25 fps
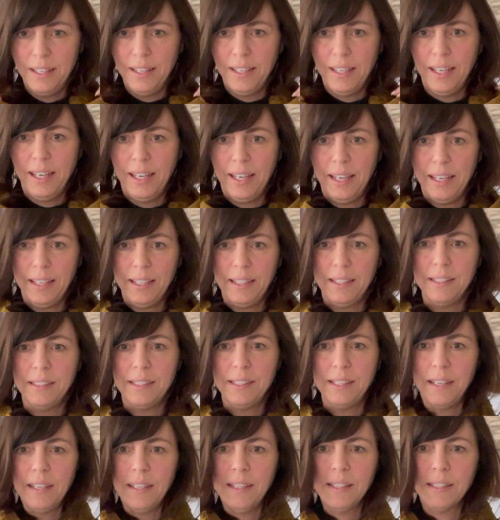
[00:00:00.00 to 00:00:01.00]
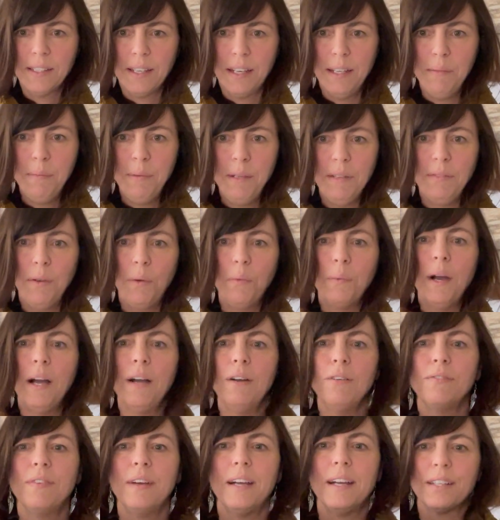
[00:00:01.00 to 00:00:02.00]
and it's got a bit of a wow
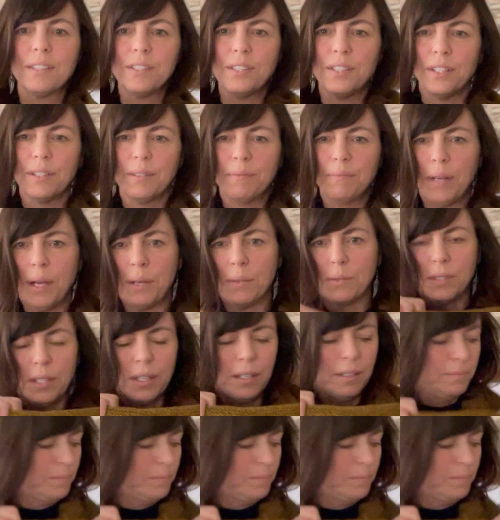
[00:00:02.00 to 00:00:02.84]
factor out there.